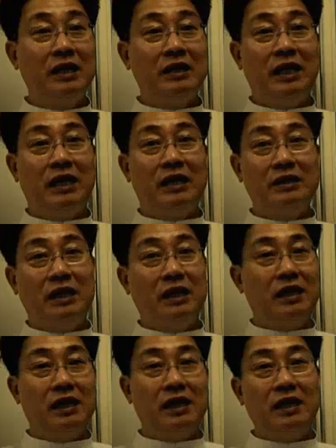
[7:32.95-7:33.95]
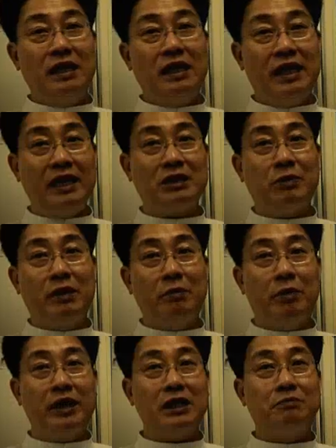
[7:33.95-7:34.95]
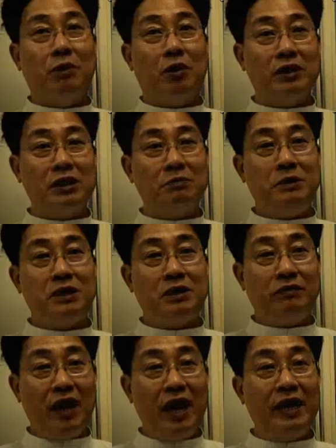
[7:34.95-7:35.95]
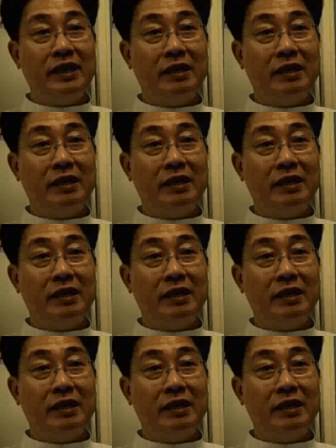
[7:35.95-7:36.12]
The early days when the brothers bought this piece of land,